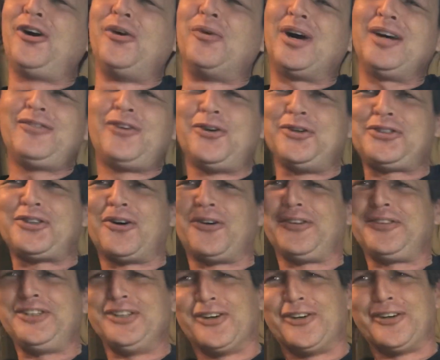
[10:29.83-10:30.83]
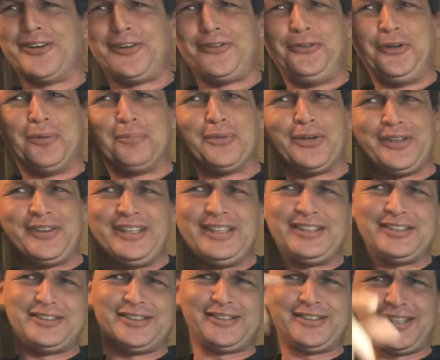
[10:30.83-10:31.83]
I've always called it the RO number, I think,
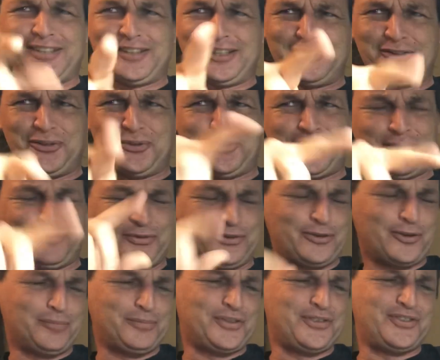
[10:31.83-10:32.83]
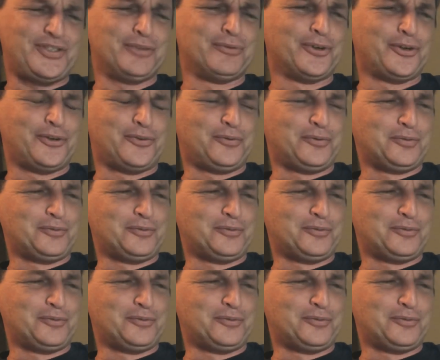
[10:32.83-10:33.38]
because it's got that little subscript 0.